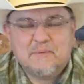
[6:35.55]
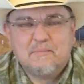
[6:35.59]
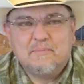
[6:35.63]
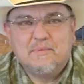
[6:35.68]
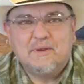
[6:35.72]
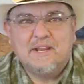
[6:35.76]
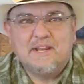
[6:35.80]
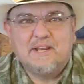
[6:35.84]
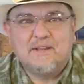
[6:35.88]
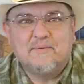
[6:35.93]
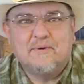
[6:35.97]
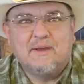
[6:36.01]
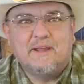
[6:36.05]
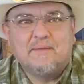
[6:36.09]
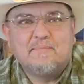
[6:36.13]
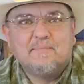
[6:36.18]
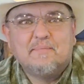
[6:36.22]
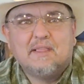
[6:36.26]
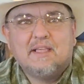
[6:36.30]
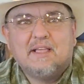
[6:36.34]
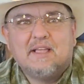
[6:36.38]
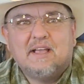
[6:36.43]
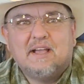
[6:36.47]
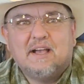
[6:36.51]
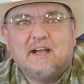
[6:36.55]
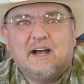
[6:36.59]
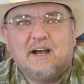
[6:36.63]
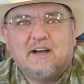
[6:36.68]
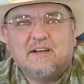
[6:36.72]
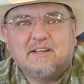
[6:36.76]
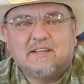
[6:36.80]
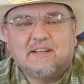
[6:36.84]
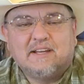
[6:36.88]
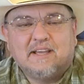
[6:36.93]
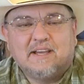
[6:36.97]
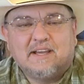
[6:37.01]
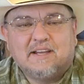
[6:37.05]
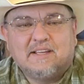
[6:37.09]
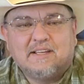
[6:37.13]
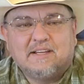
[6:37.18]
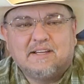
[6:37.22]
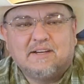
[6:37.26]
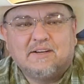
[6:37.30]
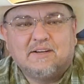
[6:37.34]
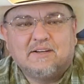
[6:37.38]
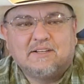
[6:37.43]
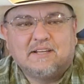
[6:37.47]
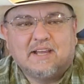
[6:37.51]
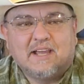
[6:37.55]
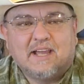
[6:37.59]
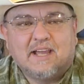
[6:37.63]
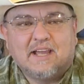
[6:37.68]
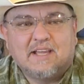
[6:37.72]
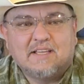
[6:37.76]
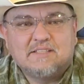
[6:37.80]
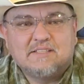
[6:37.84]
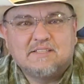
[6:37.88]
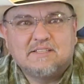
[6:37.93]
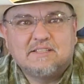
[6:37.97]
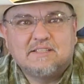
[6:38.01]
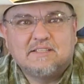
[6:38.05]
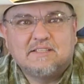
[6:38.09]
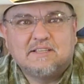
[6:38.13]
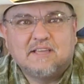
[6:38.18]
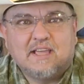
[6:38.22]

But anyway, I'll get out of here, guys.